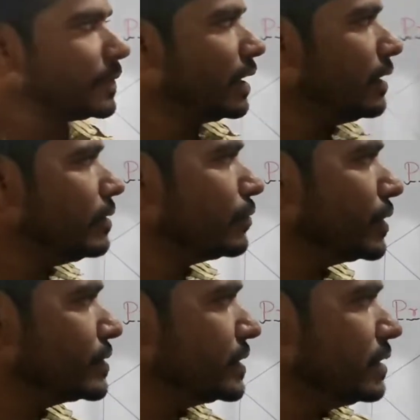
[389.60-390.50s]
And we
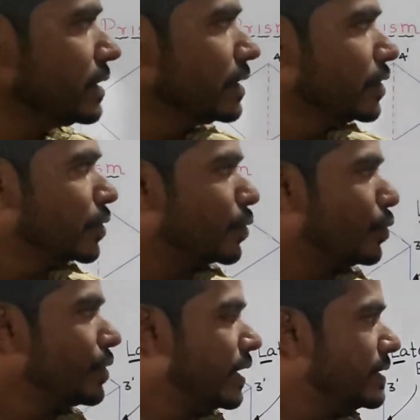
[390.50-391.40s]
have seen
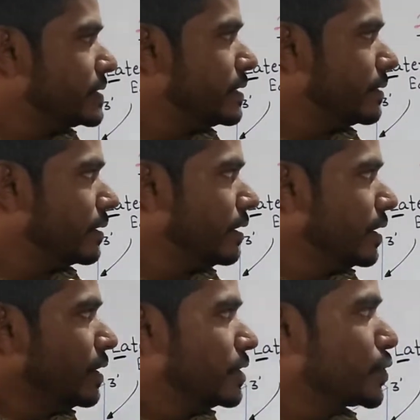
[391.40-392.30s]
cone and cylinder.
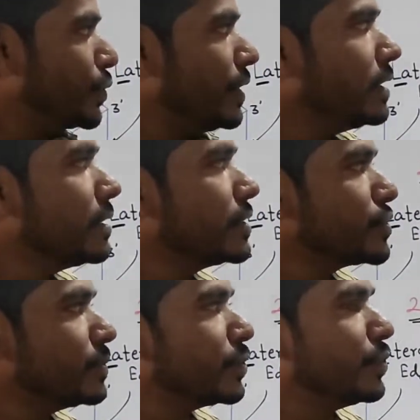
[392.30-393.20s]
So in
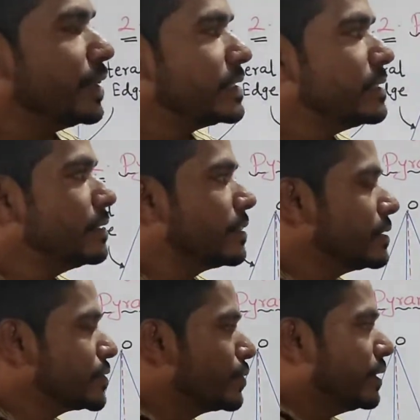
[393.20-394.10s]
case of the cone and
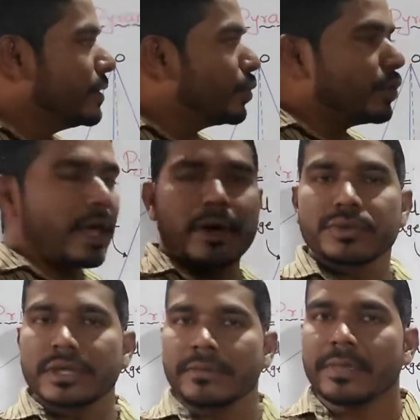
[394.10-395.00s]
cylinder, so it don't
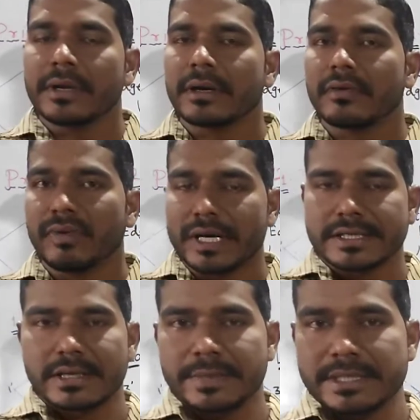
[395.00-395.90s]
have the flat
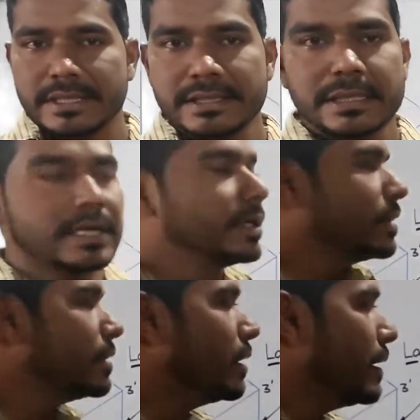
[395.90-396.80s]
surfaces,
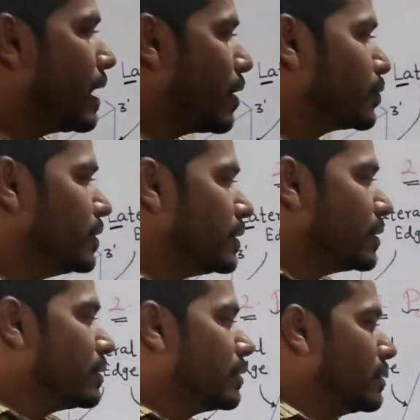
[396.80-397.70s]
it have the
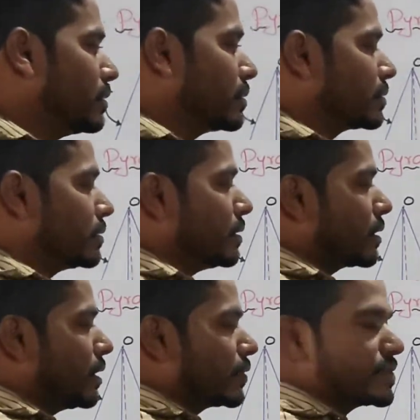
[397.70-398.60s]

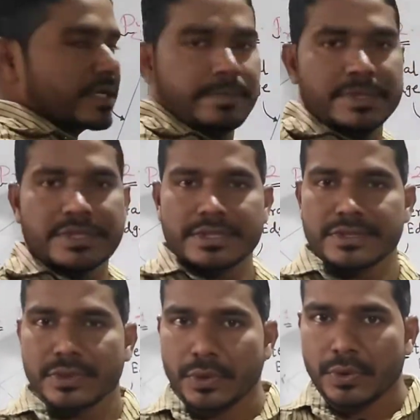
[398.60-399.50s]
curved
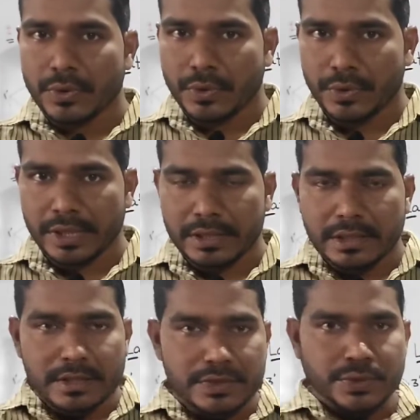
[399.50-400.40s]
surfaces. Okay,
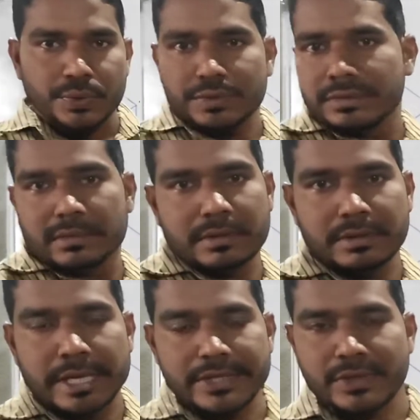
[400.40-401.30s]
so
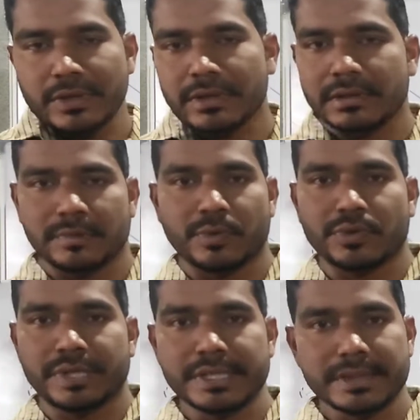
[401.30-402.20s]
that's all
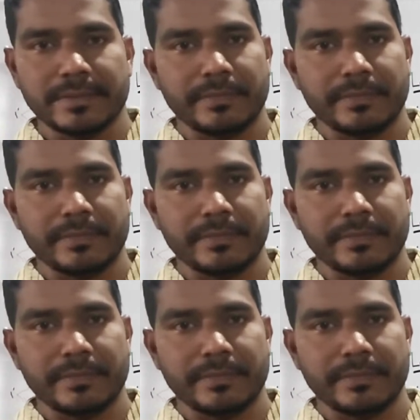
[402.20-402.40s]
about this.